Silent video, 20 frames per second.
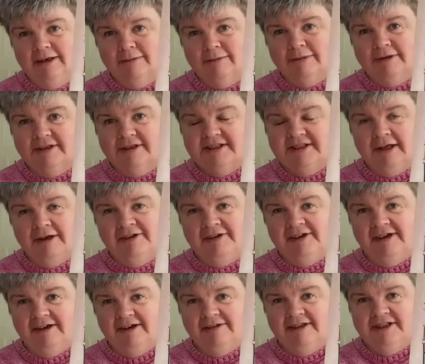but there's
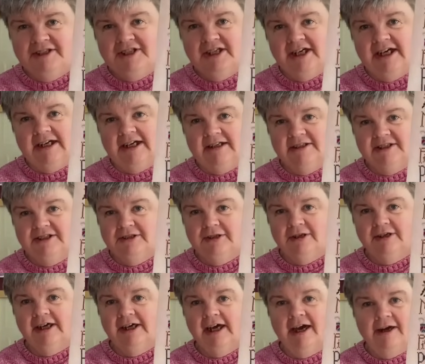nothing on the chart to
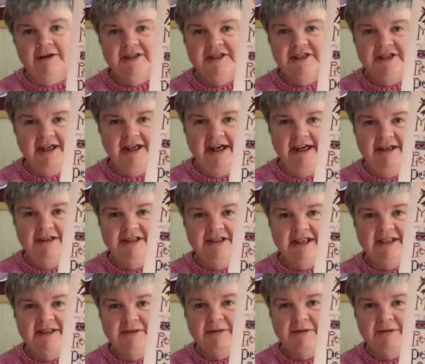show you how to change it,